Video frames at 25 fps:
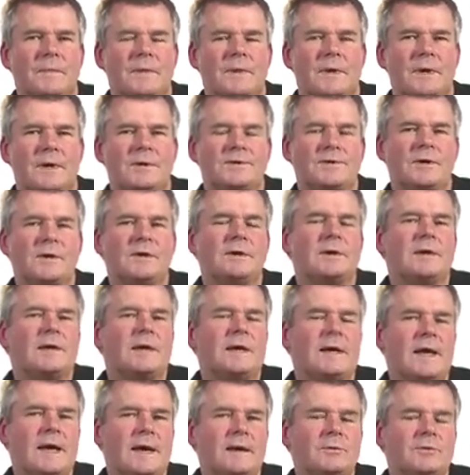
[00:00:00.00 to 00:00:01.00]
And certainly in
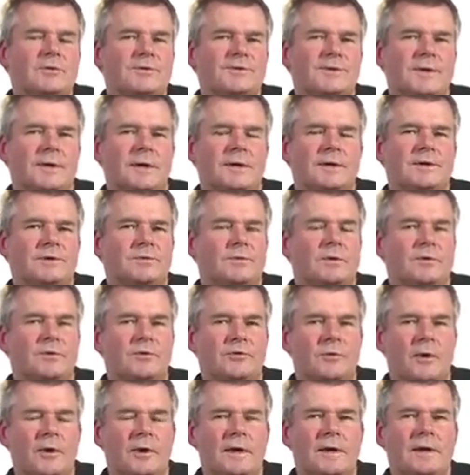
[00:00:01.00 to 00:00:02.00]
animal studies with
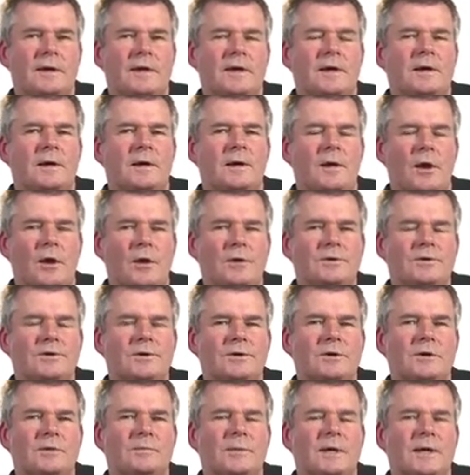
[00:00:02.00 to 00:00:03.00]
chronic
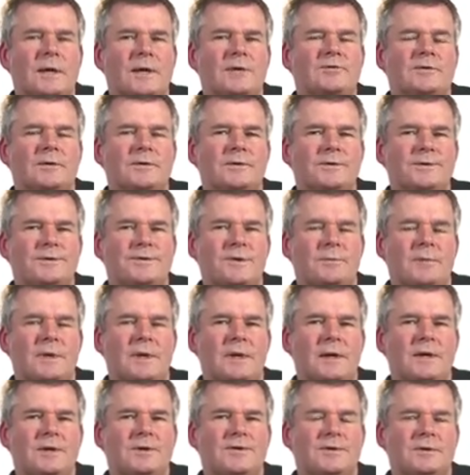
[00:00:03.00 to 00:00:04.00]
long-term electrical
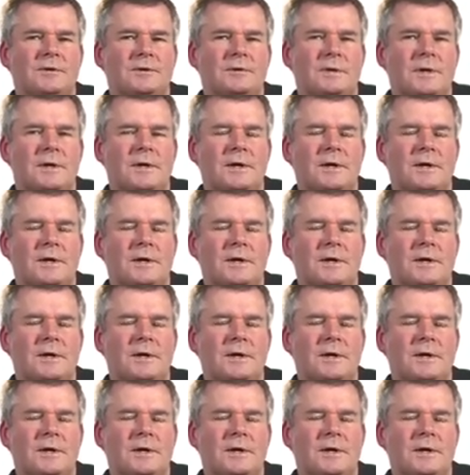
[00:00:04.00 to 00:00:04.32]
stimulation,